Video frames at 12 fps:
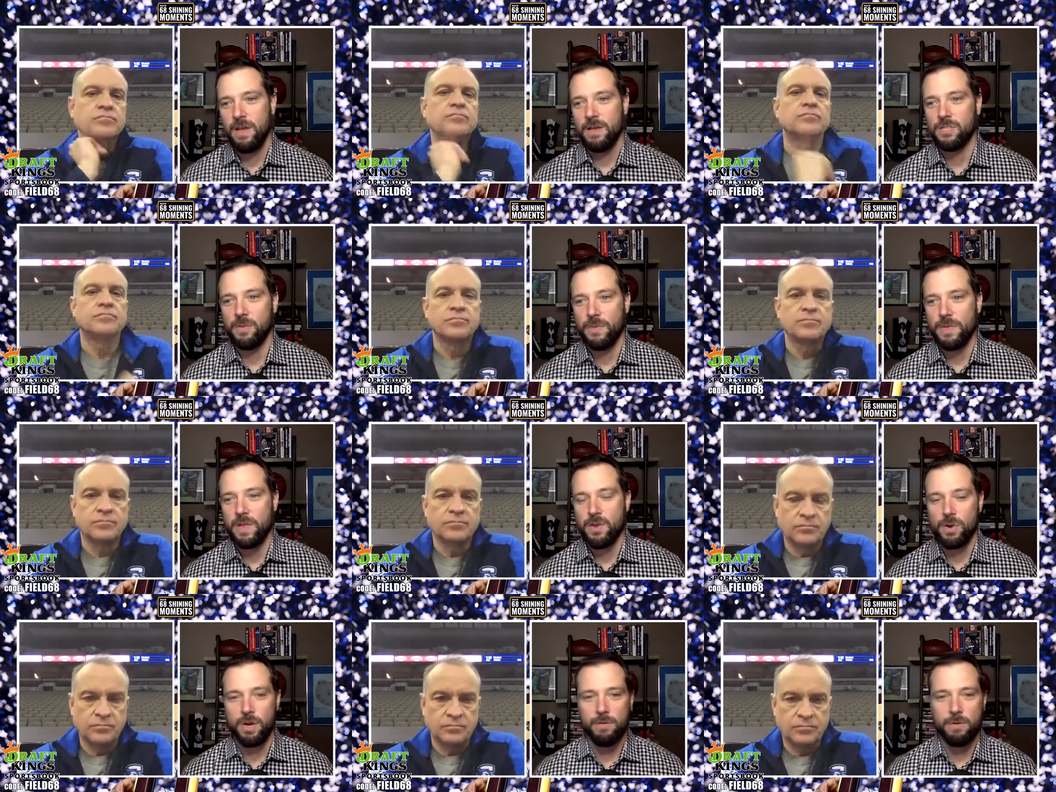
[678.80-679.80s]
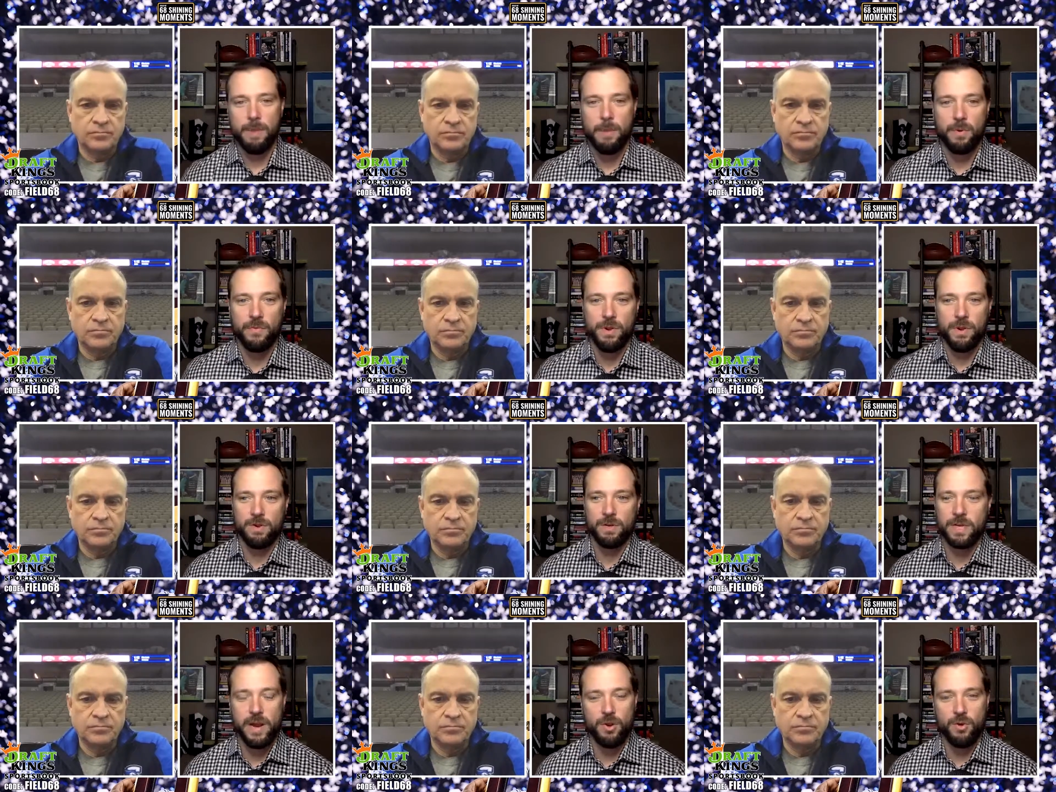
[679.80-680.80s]
Speaker 1: something that you're going to remember for your
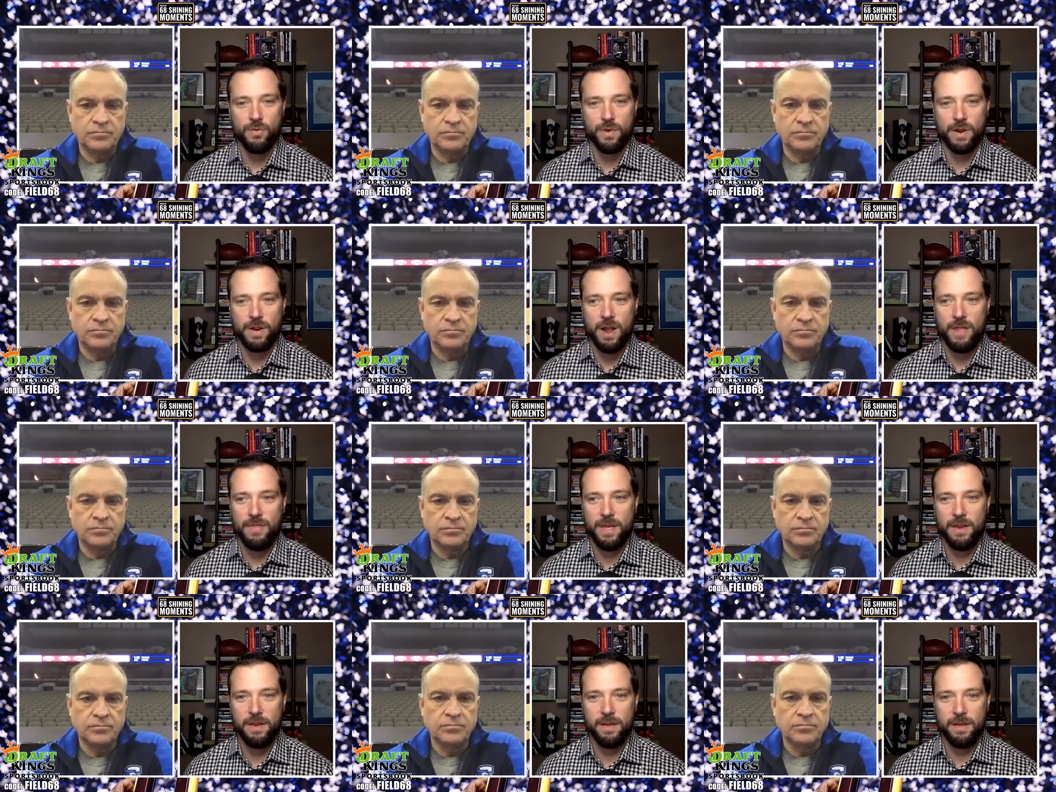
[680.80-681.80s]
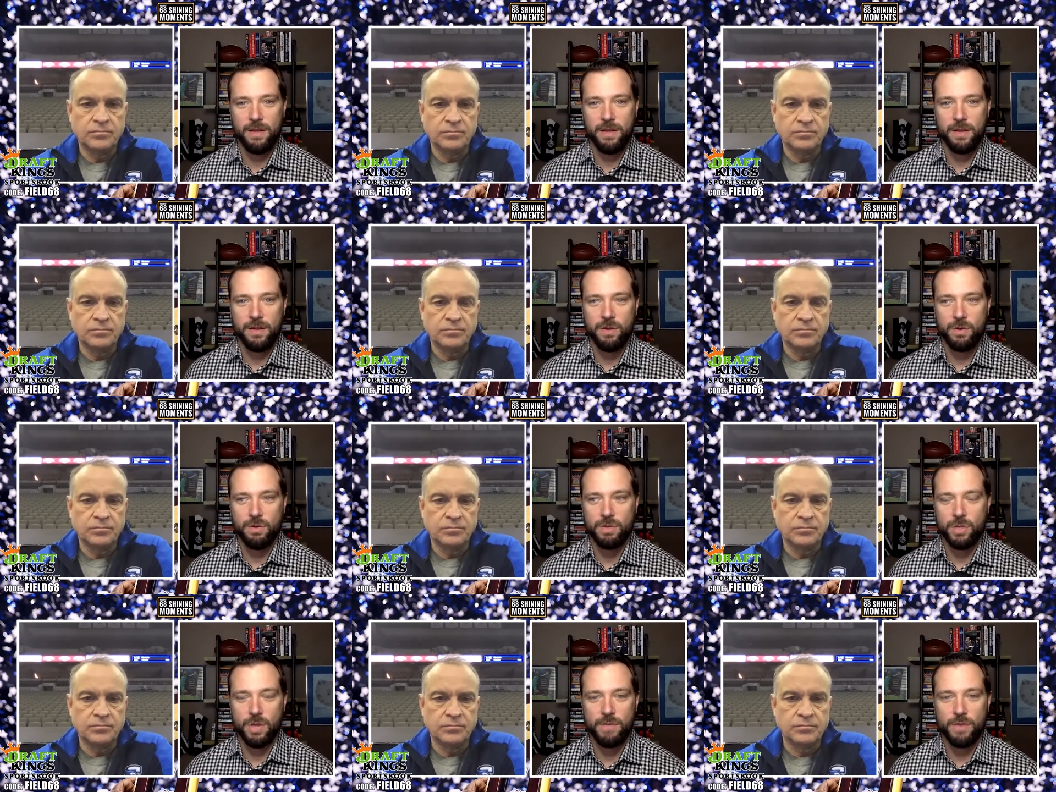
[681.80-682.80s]
entire career, and then you know you
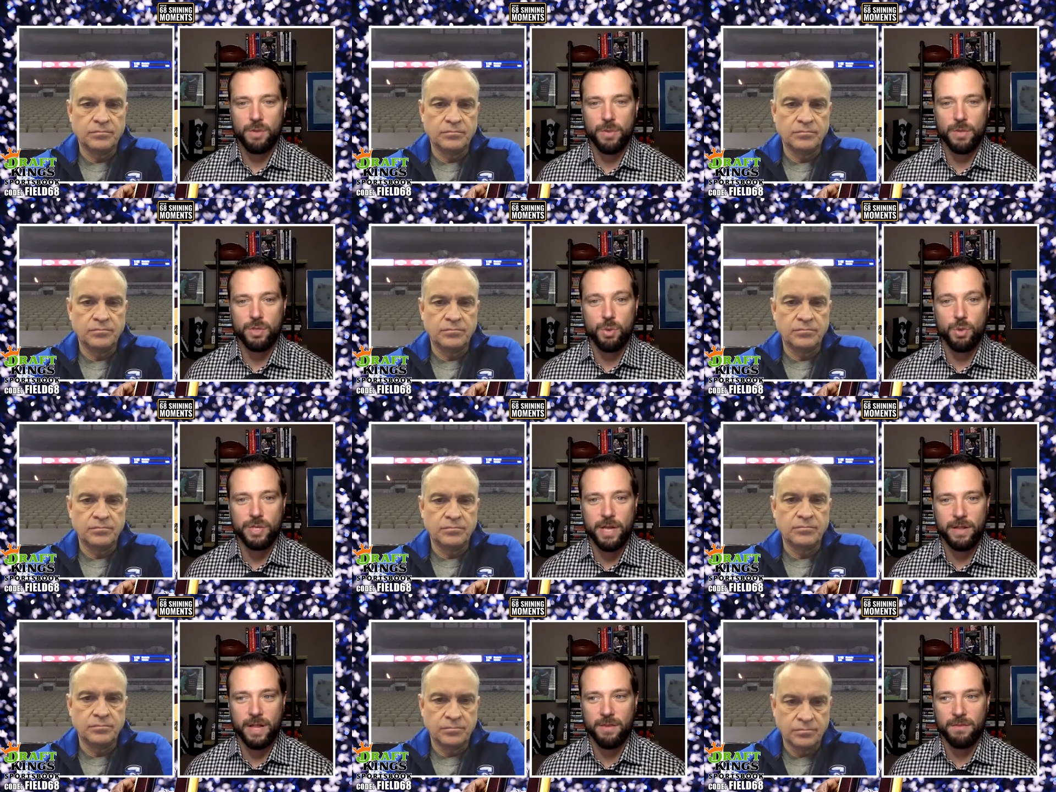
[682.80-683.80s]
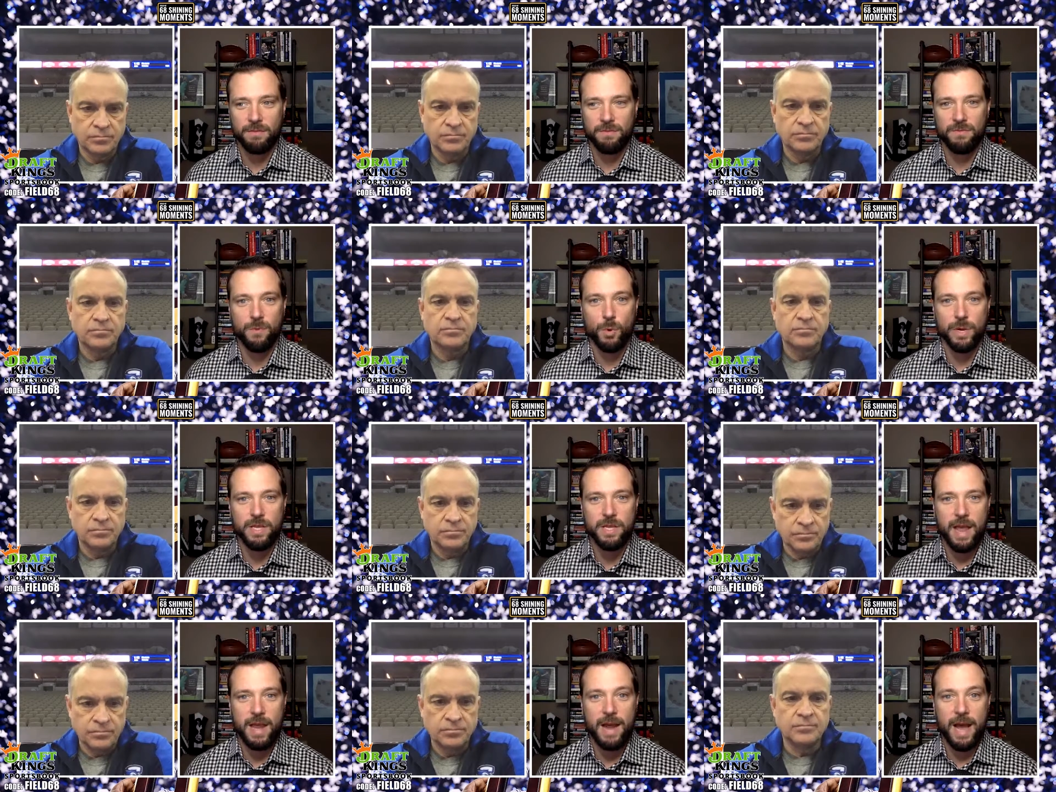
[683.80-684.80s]
still have to go play Georgetown in like
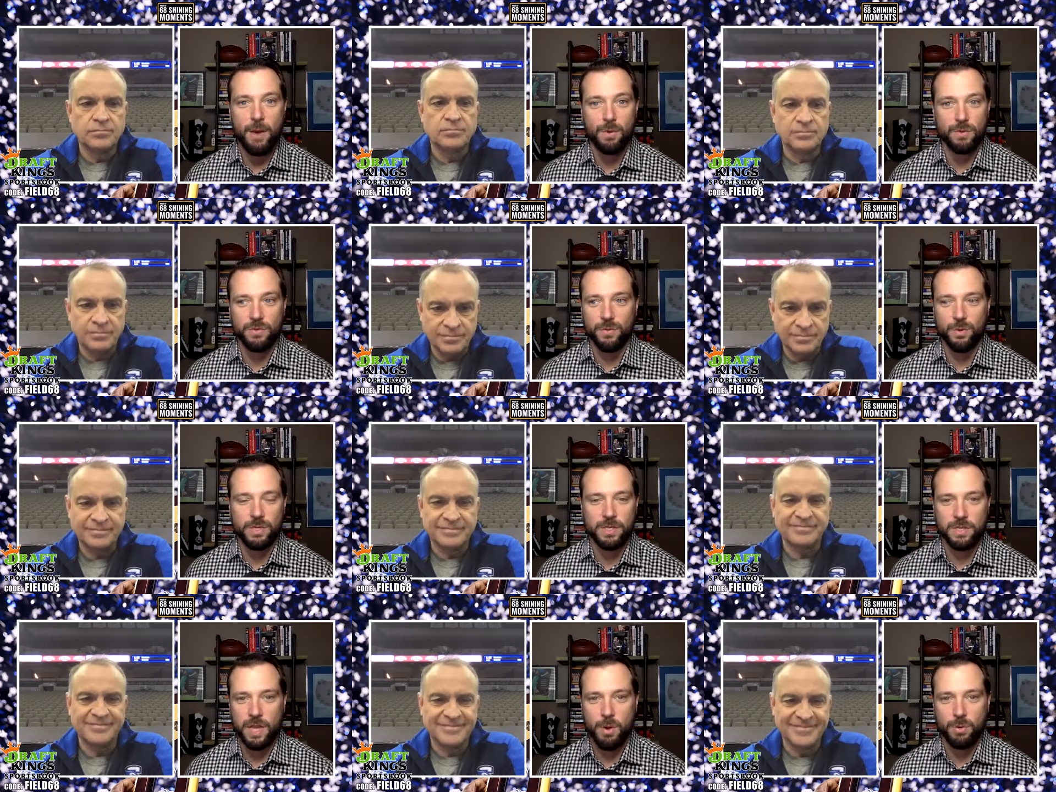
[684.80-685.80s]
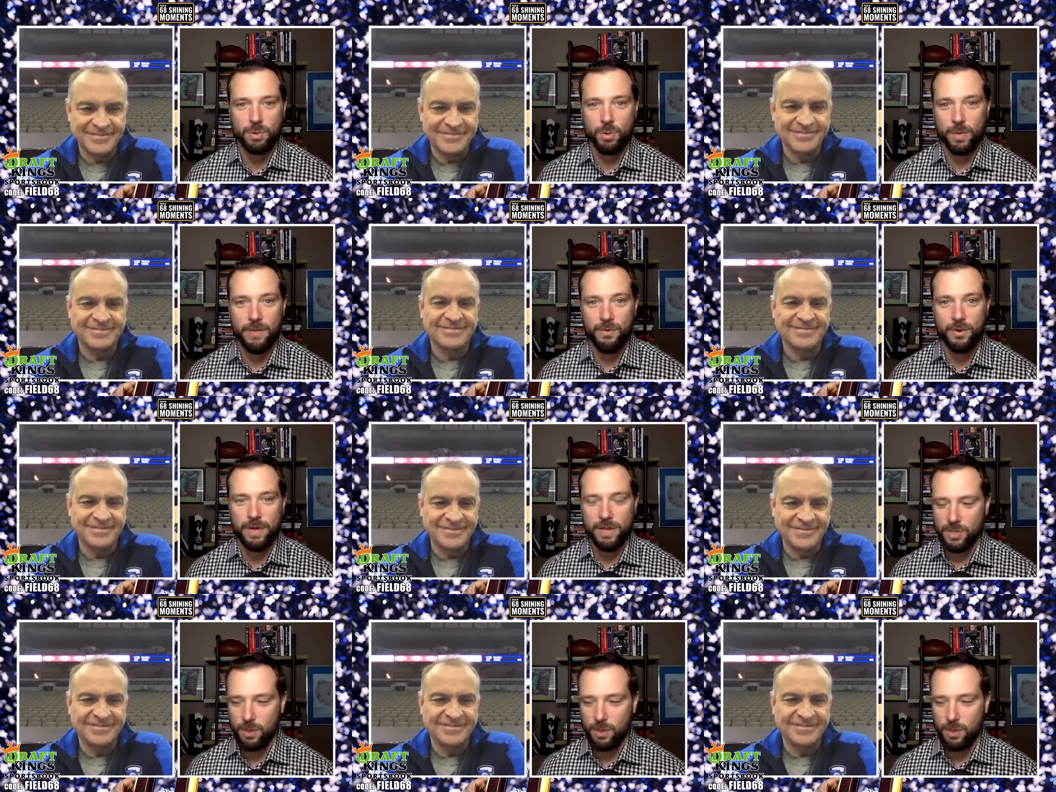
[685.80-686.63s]
48 hours or 46 hours or whatever it is.